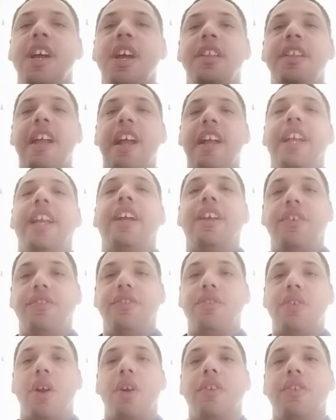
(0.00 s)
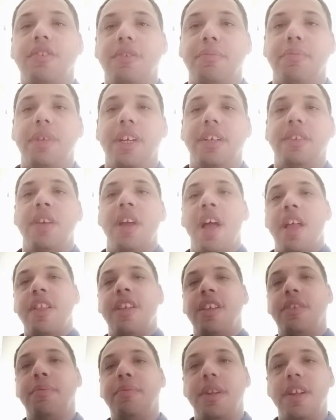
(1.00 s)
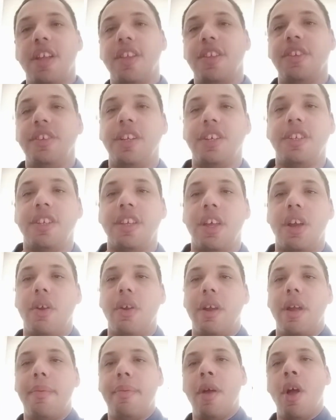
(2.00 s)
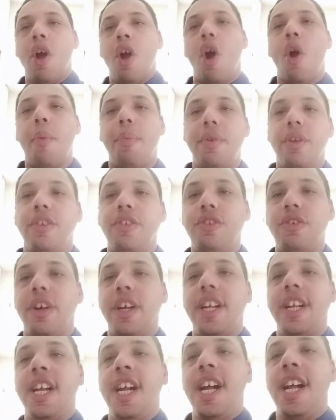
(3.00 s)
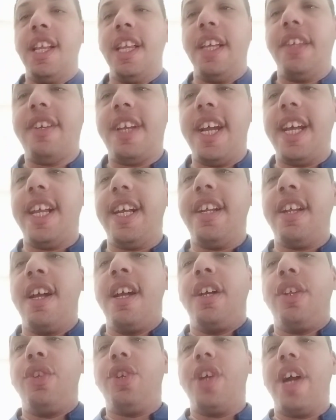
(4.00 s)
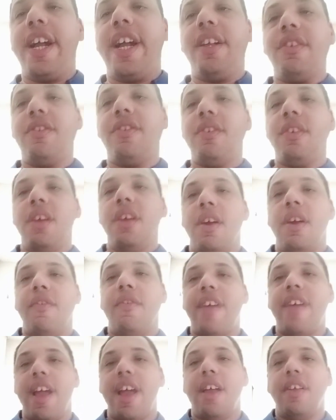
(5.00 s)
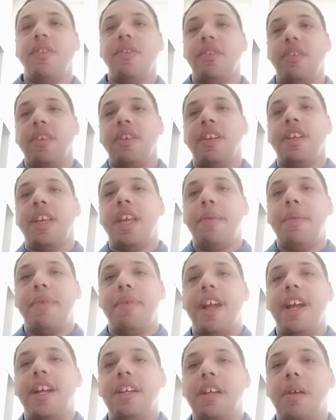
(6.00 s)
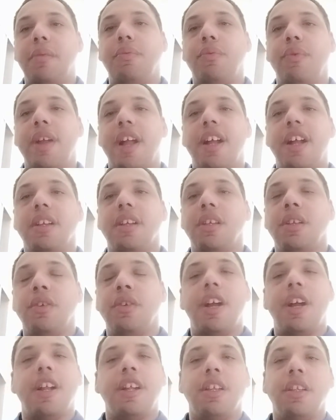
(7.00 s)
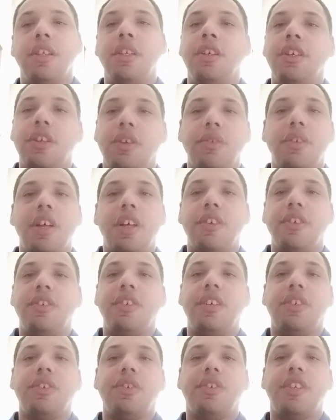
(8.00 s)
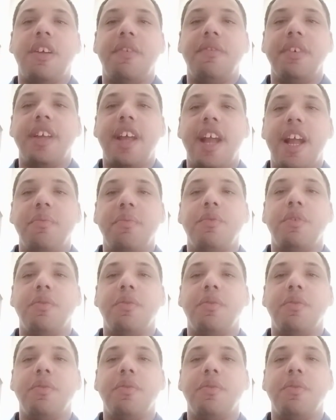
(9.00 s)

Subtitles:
Now you get your starters in place. This has been another edition of the Hurry Up. Hope you enjoyed it. Let's get it. Giants fans, keep your head up. We got another 6 or 7 games to